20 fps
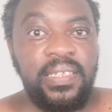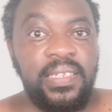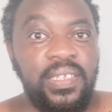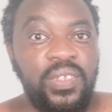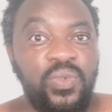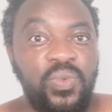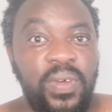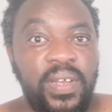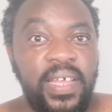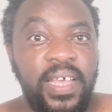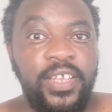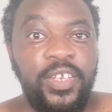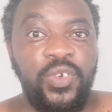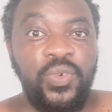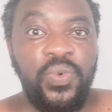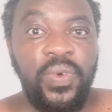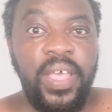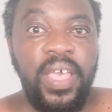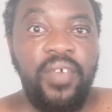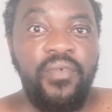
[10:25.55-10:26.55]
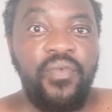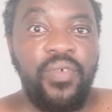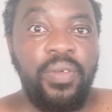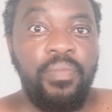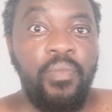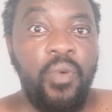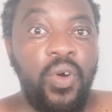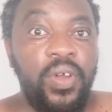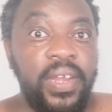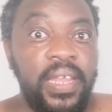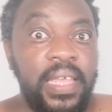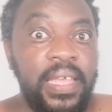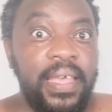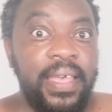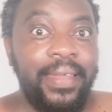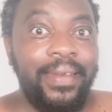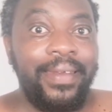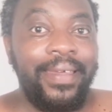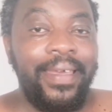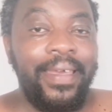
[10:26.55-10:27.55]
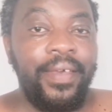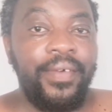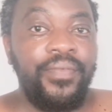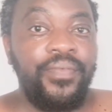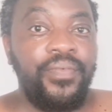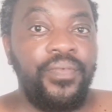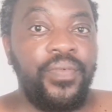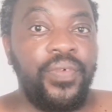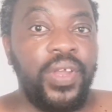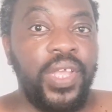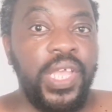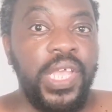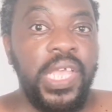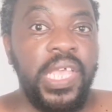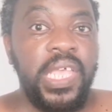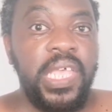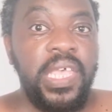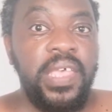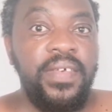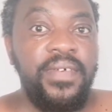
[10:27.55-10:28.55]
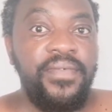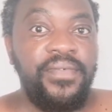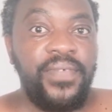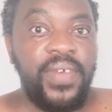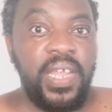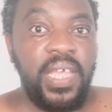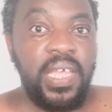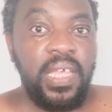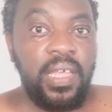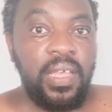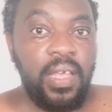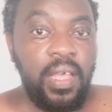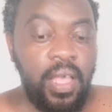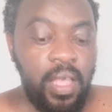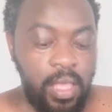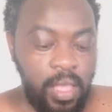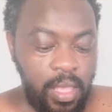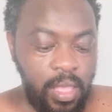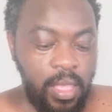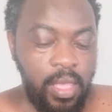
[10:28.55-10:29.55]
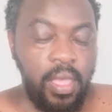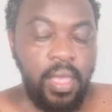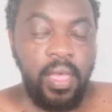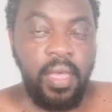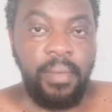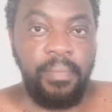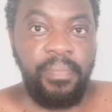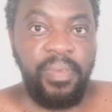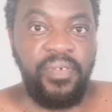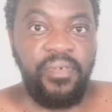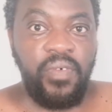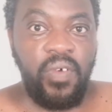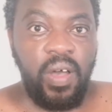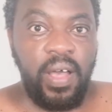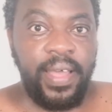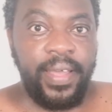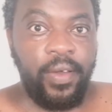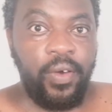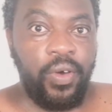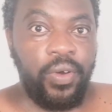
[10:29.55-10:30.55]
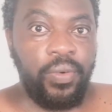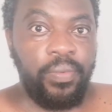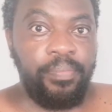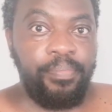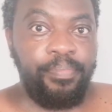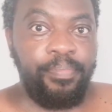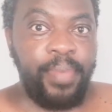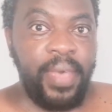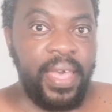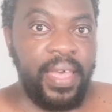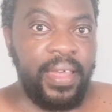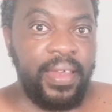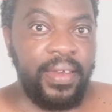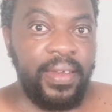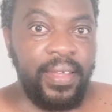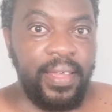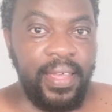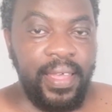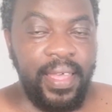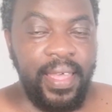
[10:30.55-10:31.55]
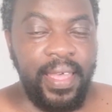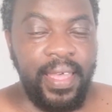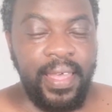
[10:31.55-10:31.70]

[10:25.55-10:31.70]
This is what I do every morning and every evening before I go to bed.